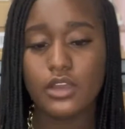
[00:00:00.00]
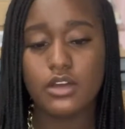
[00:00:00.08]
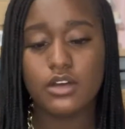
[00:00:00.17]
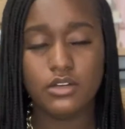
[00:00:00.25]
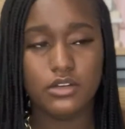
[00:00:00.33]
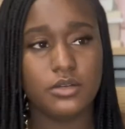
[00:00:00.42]

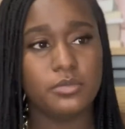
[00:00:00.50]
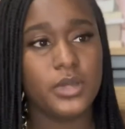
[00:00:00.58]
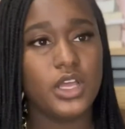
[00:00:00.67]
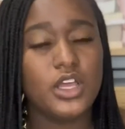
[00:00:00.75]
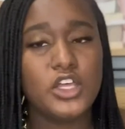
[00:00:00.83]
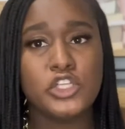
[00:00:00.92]

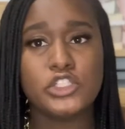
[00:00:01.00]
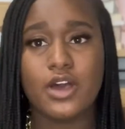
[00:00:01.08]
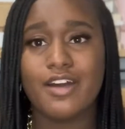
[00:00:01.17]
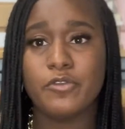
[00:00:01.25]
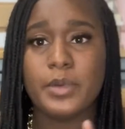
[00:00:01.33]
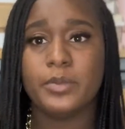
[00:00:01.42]
So
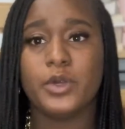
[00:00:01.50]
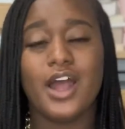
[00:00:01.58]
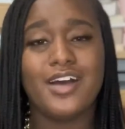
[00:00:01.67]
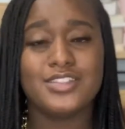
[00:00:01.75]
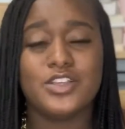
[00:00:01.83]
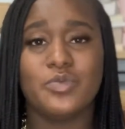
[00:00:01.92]
I remember
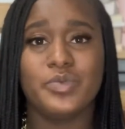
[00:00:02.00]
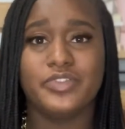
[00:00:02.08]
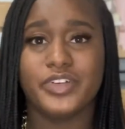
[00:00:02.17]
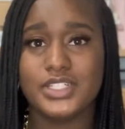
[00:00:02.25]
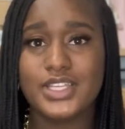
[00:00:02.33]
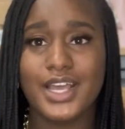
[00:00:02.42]
also when we
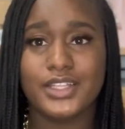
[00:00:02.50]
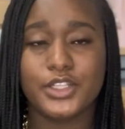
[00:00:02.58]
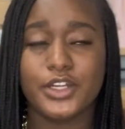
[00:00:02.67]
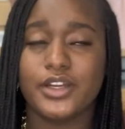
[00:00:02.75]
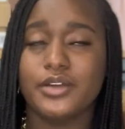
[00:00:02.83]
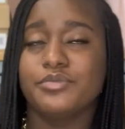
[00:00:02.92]
first got
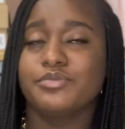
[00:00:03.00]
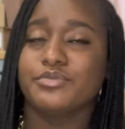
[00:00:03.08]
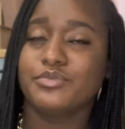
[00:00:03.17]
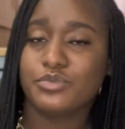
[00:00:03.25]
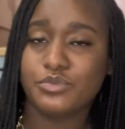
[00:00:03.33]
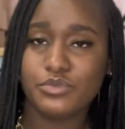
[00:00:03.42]
there,
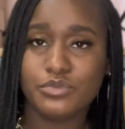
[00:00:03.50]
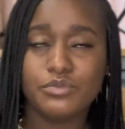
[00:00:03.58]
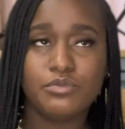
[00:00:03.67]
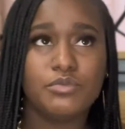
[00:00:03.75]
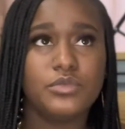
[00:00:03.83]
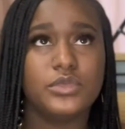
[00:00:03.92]

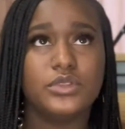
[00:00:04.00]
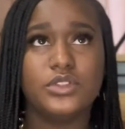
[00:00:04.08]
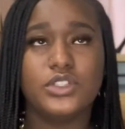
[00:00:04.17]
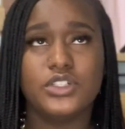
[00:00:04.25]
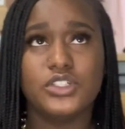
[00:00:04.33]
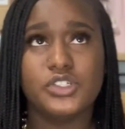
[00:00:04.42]

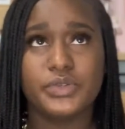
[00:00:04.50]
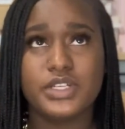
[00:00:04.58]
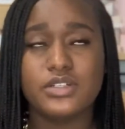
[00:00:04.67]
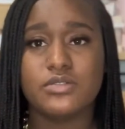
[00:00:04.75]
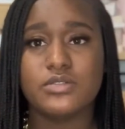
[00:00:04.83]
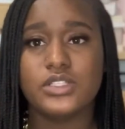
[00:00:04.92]
the
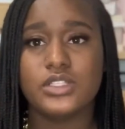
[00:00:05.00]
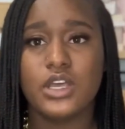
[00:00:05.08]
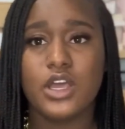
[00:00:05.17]
drills,